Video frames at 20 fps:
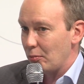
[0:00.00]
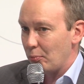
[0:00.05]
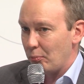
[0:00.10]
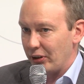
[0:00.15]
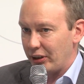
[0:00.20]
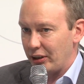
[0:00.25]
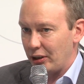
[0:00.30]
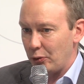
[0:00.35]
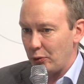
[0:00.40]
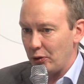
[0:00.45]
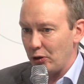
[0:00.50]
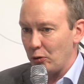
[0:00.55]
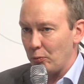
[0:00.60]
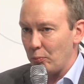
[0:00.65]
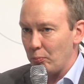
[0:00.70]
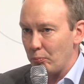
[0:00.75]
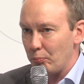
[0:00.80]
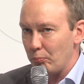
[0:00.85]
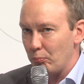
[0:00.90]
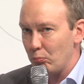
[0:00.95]
But they will
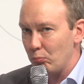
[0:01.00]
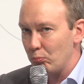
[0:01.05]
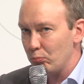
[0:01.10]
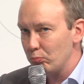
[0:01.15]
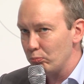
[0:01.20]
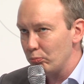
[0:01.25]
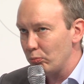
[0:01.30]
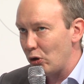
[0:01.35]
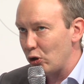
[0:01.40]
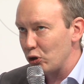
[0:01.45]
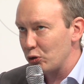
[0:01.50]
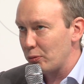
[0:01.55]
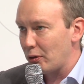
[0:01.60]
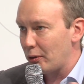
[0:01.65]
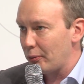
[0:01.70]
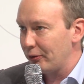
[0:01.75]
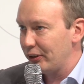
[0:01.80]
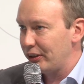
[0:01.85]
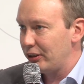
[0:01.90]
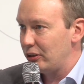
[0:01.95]
most probably